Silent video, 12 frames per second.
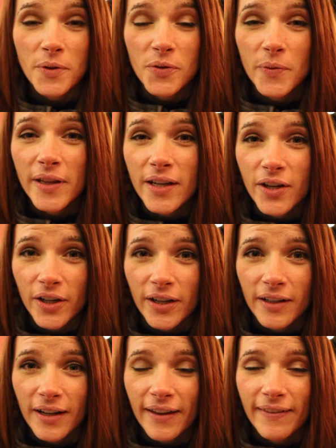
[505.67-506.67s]
was really
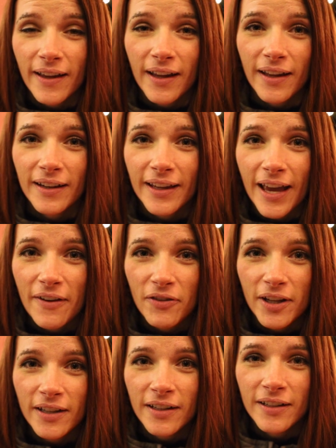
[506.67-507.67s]
good, and then
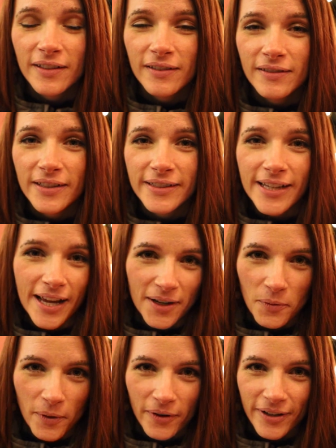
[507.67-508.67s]
Kevin
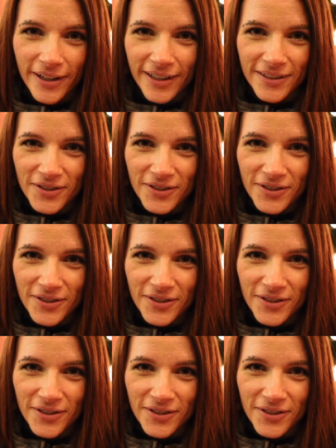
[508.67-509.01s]
decided we were going to get